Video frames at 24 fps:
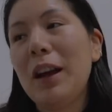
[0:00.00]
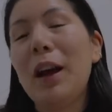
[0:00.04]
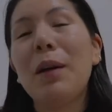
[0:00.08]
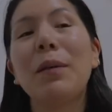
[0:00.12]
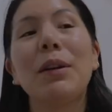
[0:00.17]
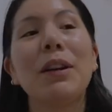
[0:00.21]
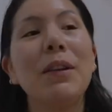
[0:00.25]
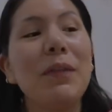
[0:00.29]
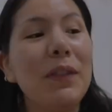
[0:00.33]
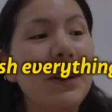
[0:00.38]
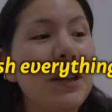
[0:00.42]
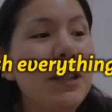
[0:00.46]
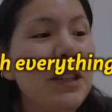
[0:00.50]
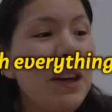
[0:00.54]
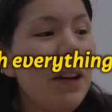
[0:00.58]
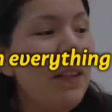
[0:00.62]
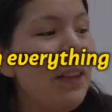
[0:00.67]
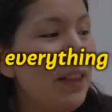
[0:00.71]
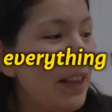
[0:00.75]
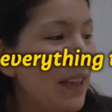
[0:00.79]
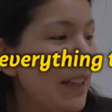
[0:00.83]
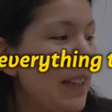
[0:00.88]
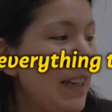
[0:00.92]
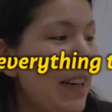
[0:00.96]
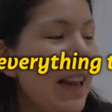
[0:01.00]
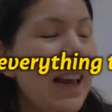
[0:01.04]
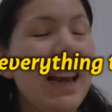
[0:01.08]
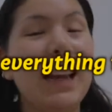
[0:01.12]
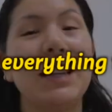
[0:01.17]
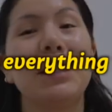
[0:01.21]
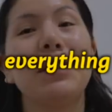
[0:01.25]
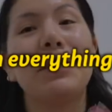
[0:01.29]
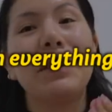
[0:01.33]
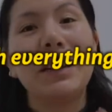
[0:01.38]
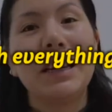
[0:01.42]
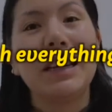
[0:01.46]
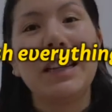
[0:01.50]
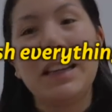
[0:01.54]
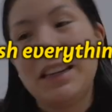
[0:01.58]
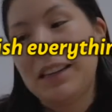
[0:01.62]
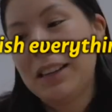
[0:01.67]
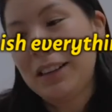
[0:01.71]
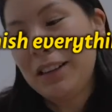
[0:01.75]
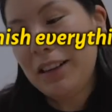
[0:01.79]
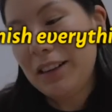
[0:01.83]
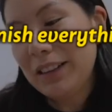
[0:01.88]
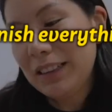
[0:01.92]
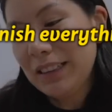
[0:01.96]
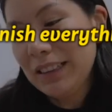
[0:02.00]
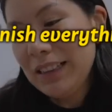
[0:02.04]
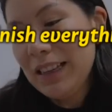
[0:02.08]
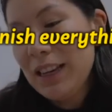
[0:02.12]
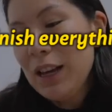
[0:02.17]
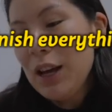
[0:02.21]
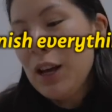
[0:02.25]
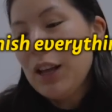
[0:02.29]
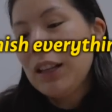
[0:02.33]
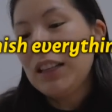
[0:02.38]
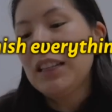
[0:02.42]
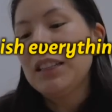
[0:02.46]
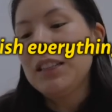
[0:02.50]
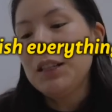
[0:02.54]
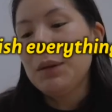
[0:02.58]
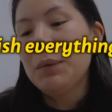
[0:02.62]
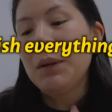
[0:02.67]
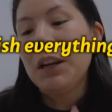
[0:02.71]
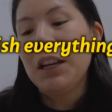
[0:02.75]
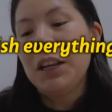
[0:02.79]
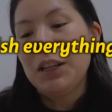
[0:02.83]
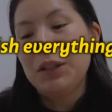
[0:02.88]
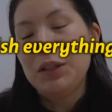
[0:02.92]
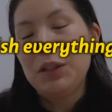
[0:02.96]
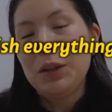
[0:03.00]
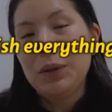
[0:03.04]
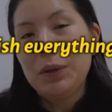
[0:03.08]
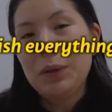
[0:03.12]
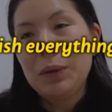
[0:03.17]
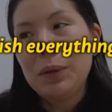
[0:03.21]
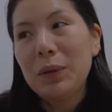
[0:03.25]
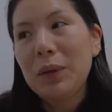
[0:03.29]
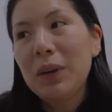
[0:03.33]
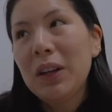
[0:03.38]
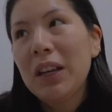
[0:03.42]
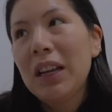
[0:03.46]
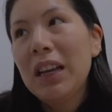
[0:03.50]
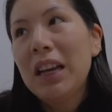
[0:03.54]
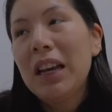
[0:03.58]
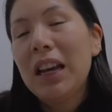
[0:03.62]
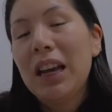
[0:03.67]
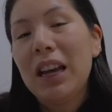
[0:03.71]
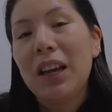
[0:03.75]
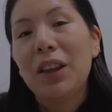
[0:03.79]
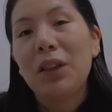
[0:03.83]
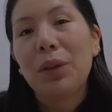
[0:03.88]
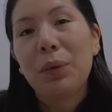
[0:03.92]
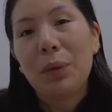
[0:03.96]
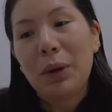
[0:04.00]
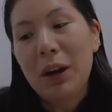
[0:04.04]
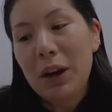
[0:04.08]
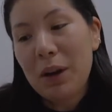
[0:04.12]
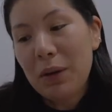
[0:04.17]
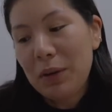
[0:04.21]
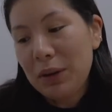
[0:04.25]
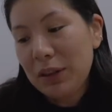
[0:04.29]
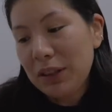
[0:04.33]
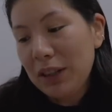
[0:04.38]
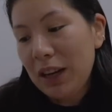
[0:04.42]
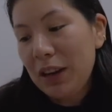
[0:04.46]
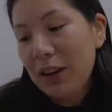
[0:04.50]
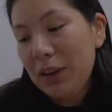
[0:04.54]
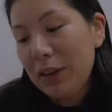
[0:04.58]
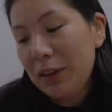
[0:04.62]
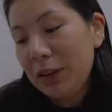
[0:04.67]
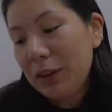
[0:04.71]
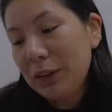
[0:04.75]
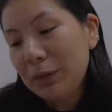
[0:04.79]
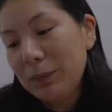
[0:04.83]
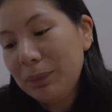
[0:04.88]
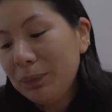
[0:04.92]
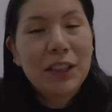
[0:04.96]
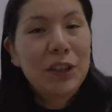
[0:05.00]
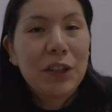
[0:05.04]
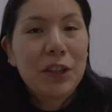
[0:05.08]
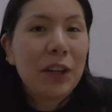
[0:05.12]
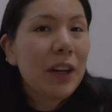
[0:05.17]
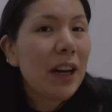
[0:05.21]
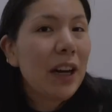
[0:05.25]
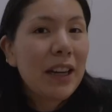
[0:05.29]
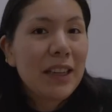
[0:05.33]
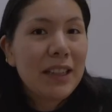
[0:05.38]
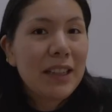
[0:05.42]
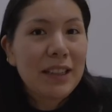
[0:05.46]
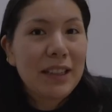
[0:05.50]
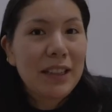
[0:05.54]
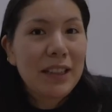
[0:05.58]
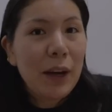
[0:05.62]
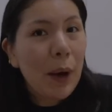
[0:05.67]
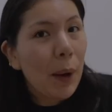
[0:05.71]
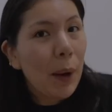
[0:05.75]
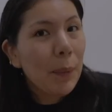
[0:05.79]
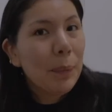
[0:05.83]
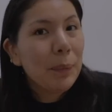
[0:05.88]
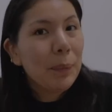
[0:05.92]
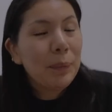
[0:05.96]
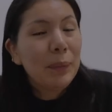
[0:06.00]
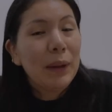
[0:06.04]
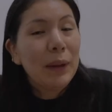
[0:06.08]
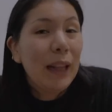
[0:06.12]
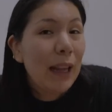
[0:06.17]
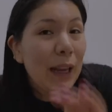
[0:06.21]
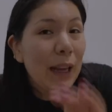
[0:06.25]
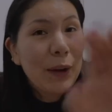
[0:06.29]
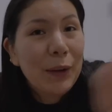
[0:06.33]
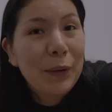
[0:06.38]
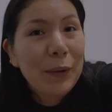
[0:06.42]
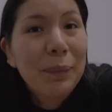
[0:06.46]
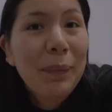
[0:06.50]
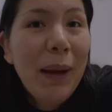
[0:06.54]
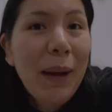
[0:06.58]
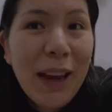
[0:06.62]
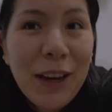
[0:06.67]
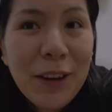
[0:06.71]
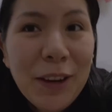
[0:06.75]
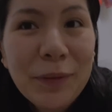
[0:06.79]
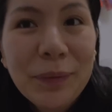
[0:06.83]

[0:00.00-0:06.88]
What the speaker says: I want to finish everything today. It's already 9 o'clock. Let's see what I can do in 3 hours. I'll hit you guys up later. Bye.